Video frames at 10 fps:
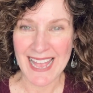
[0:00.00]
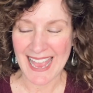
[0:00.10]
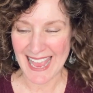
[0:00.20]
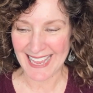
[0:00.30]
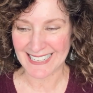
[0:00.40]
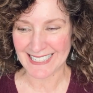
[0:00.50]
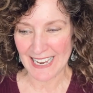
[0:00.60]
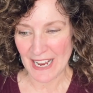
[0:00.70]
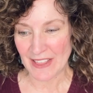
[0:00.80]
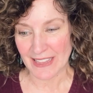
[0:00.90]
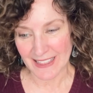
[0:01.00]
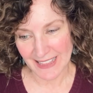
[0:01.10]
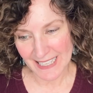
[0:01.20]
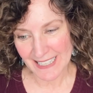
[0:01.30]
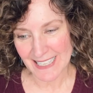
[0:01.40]
And the
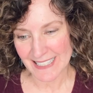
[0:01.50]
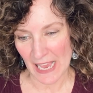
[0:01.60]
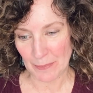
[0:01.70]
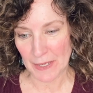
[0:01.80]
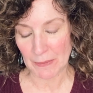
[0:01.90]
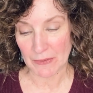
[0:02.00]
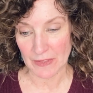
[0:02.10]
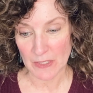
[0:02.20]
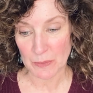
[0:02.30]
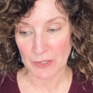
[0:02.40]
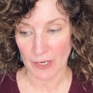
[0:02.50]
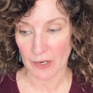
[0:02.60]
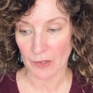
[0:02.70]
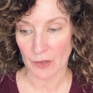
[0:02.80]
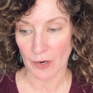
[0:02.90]
thing that's happening with this
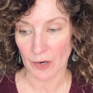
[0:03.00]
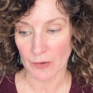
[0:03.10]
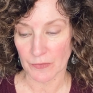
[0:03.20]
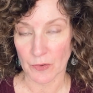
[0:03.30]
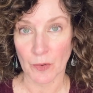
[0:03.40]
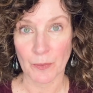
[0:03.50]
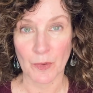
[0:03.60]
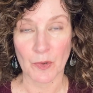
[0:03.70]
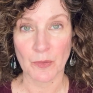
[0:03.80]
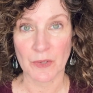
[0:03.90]
particular full moon,